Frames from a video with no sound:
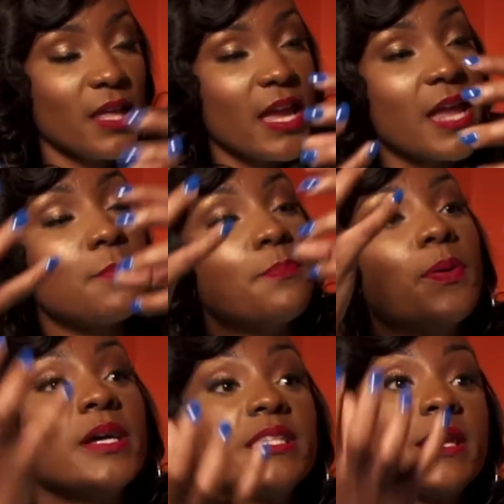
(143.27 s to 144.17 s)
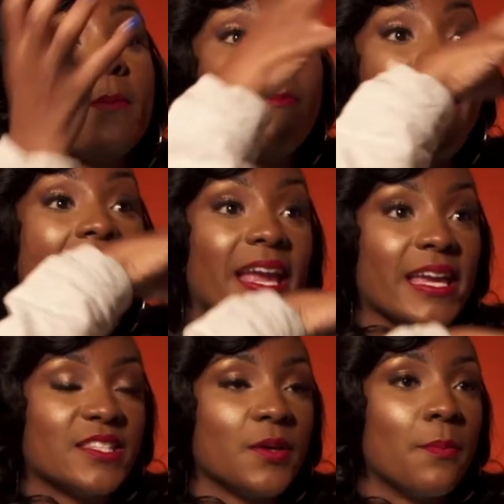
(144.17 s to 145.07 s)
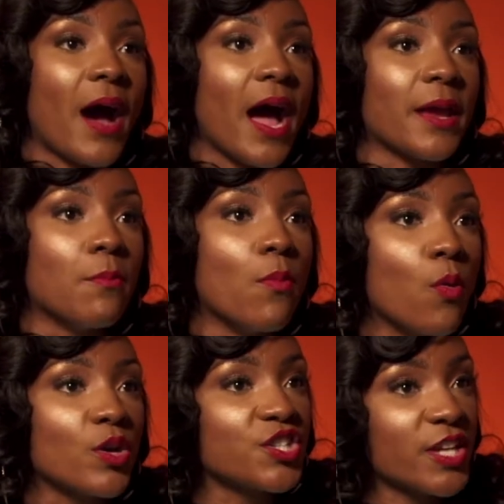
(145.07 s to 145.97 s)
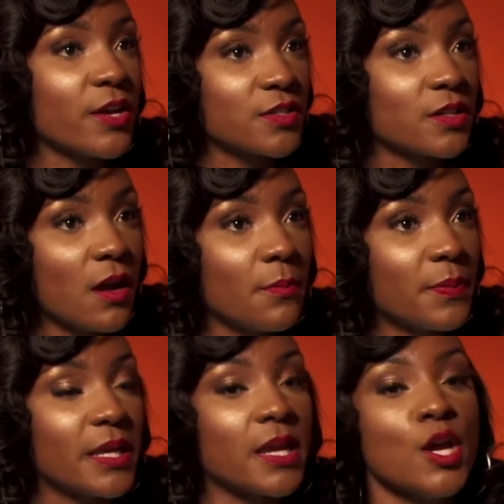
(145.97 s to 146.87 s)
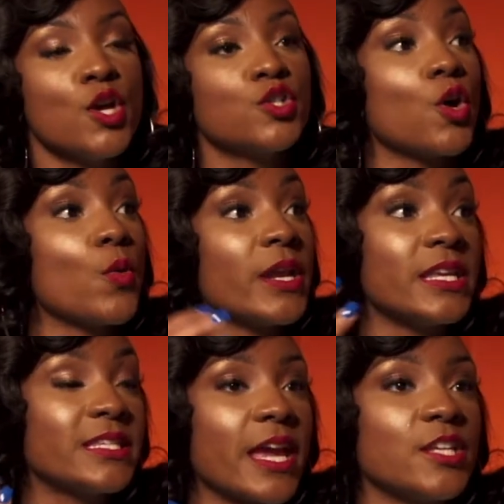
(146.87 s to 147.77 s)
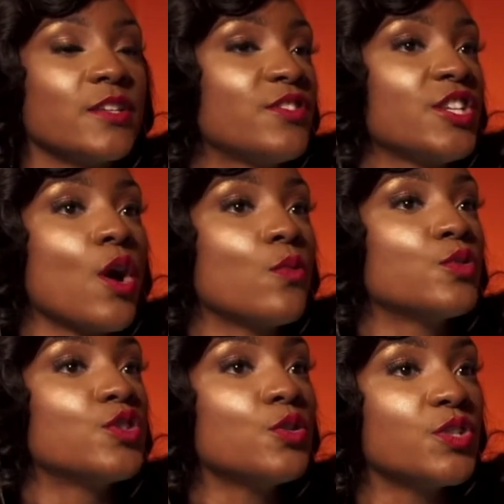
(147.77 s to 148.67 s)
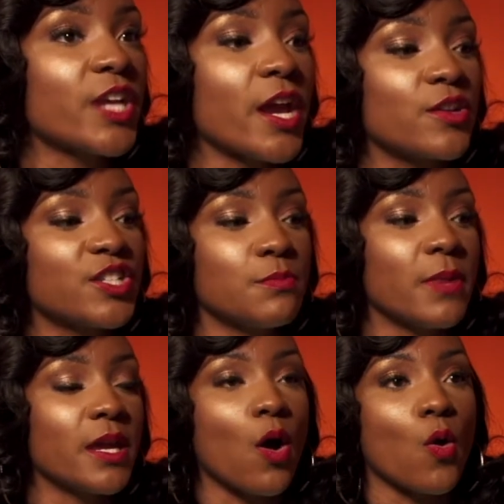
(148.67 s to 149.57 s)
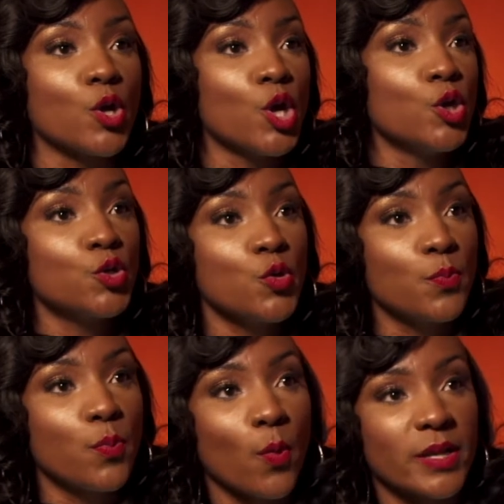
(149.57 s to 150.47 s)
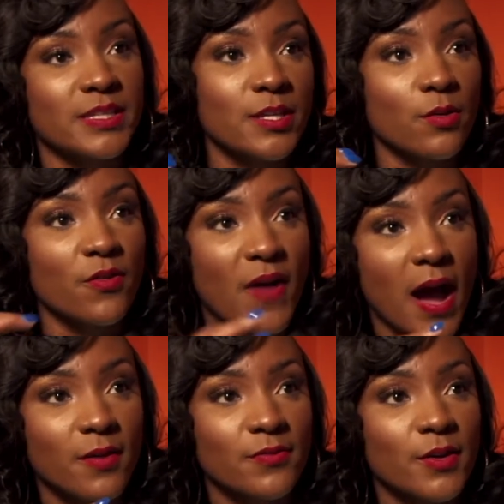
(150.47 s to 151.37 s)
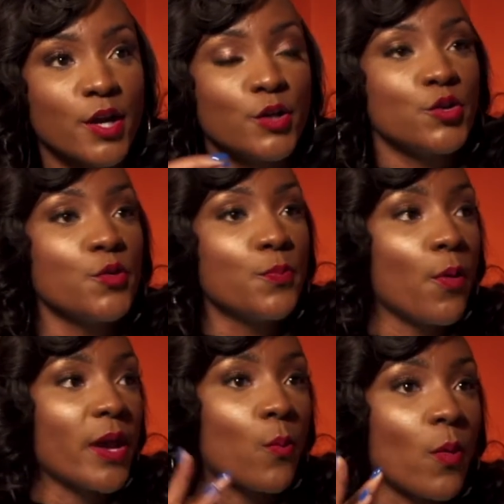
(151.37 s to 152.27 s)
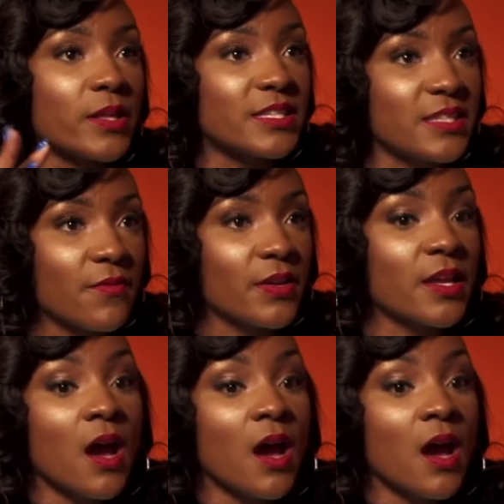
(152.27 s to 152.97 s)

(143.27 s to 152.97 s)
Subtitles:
and puts it back into buying more shares of the company. So in this case, if she owns 2 shares, she may own 2.05, 2.17,